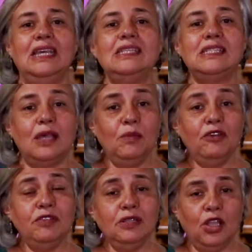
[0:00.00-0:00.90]
Some
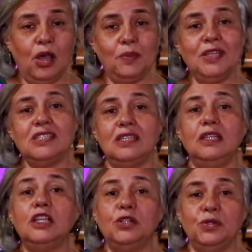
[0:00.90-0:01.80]
of the topics
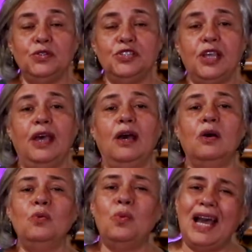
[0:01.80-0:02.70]
include,
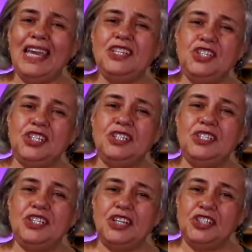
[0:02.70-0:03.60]
why
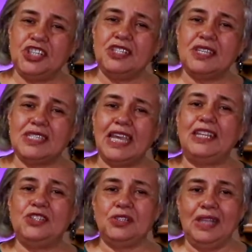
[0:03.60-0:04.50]
did Jesus
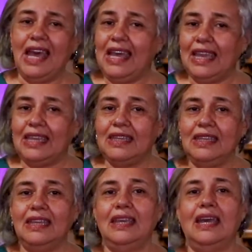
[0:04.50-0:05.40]
had to die?
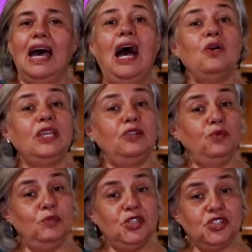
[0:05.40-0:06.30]
How can
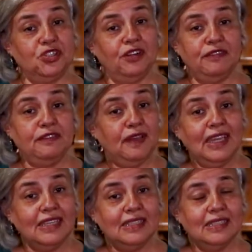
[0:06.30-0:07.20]
we be sure of
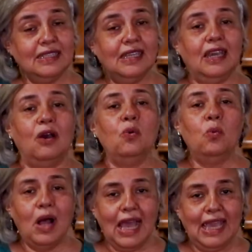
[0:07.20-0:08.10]
faith?
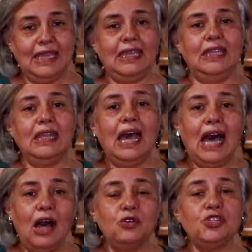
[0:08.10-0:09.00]
Why and
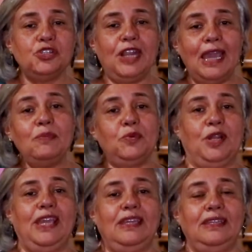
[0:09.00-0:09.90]
how should I
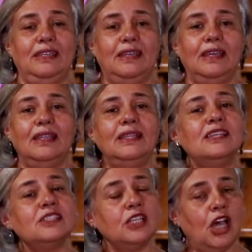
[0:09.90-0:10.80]
pray?
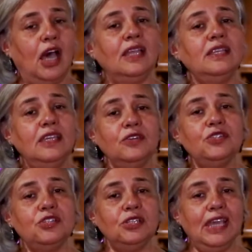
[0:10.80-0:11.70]
Does God
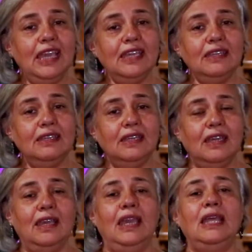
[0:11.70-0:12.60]
heal today?
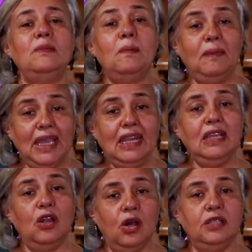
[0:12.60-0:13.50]
And
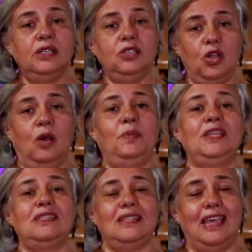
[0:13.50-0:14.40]
many other
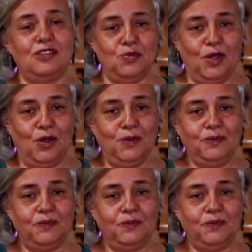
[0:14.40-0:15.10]
topics as well.